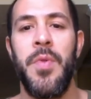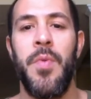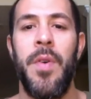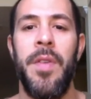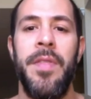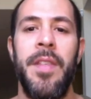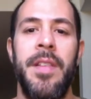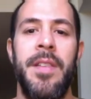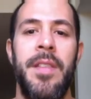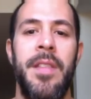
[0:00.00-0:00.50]

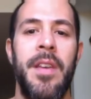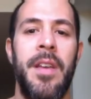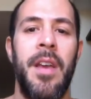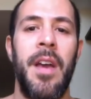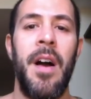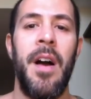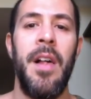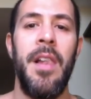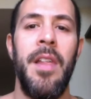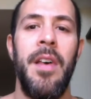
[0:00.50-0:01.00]
one that's the
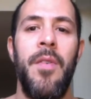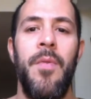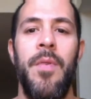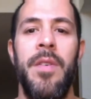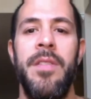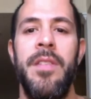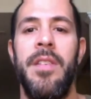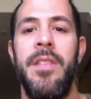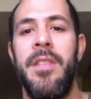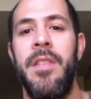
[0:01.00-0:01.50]
Gala, one
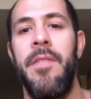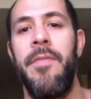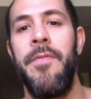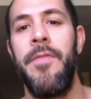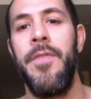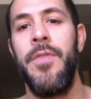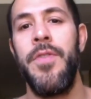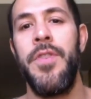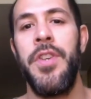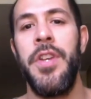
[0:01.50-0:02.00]
that's the
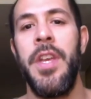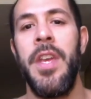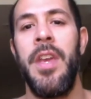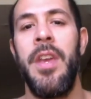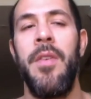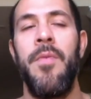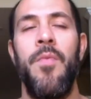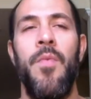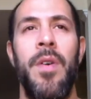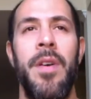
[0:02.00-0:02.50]
Fuji,
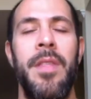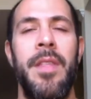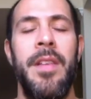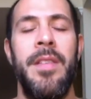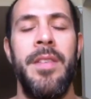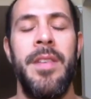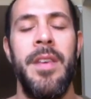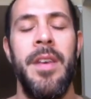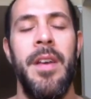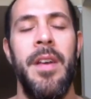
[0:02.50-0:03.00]
and one
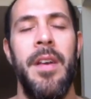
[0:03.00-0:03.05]
that's,